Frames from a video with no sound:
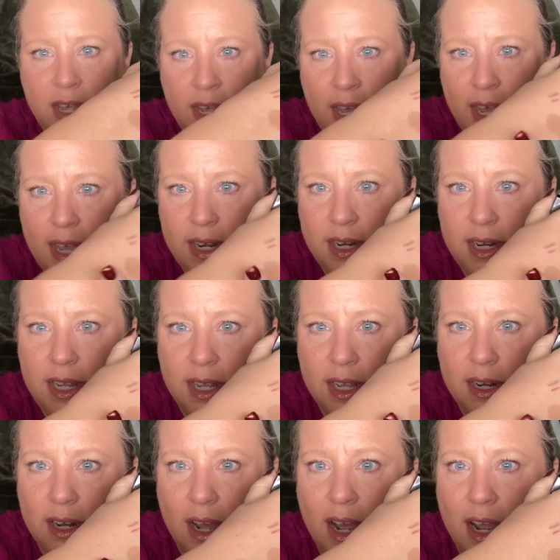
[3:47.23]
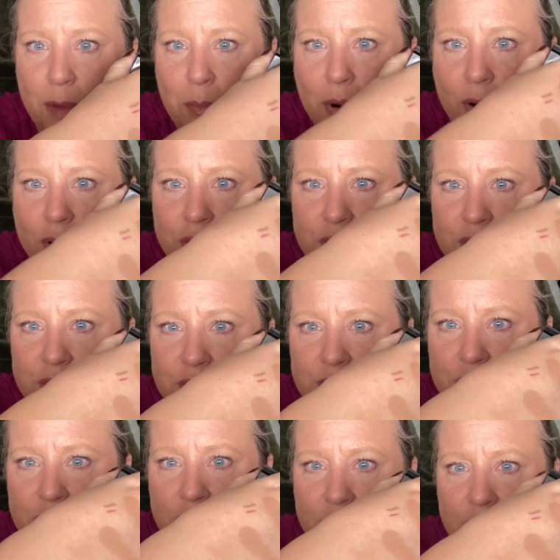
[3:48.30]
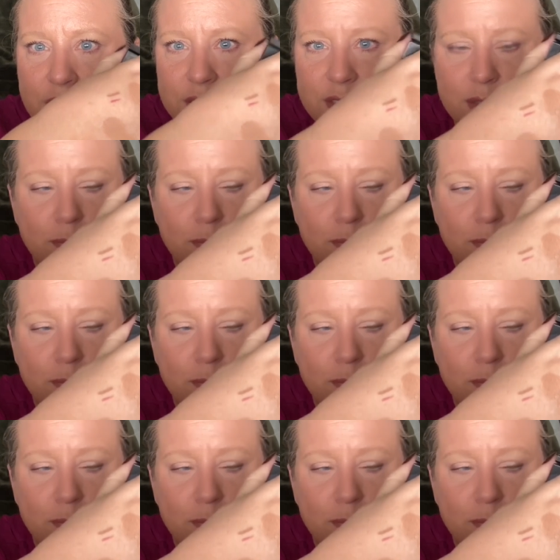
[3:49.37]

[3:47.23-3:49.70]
And again, I purchased this